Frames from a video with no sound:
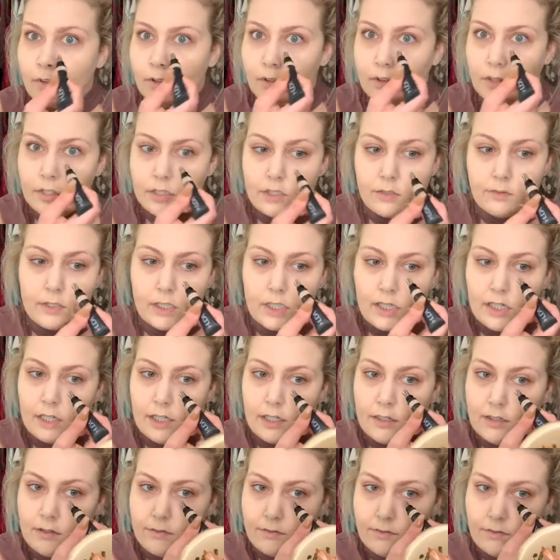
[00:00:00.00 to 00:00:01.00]
This one kind
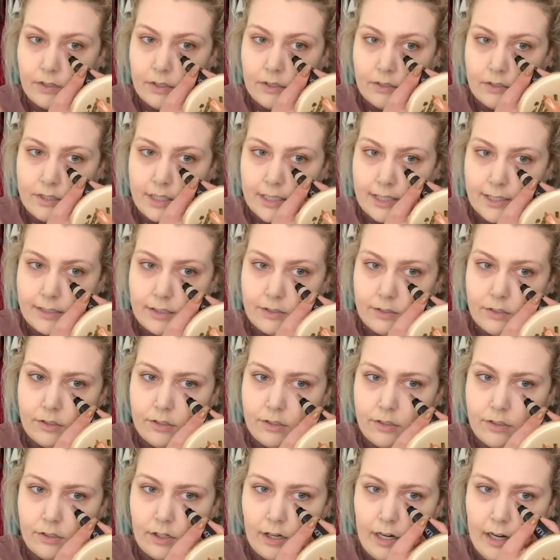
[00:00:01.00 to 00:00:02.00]
of feels like it's
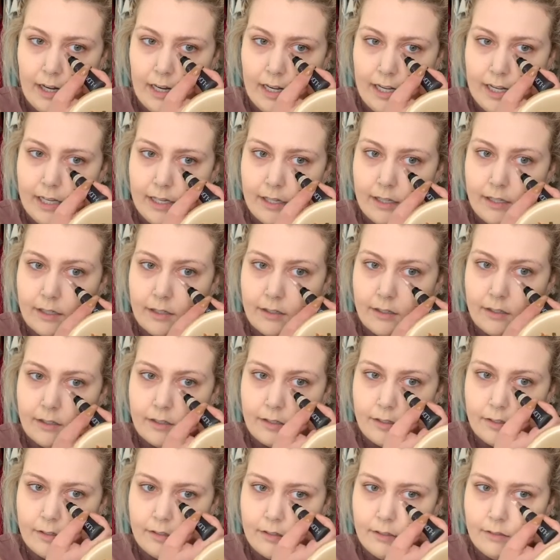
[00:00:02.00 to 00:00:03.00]
dry
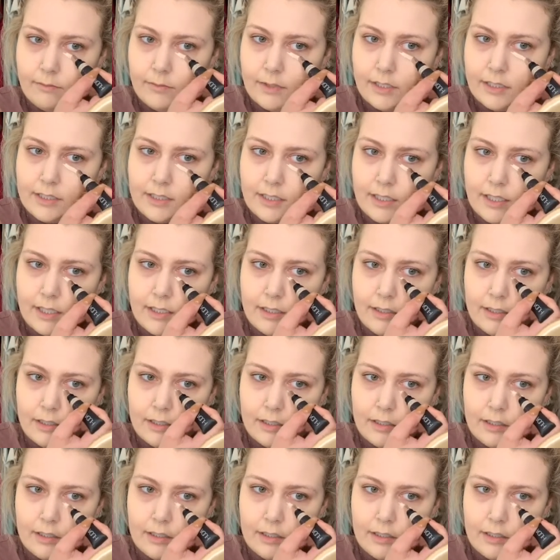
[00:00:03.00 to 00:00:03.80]
on my skin.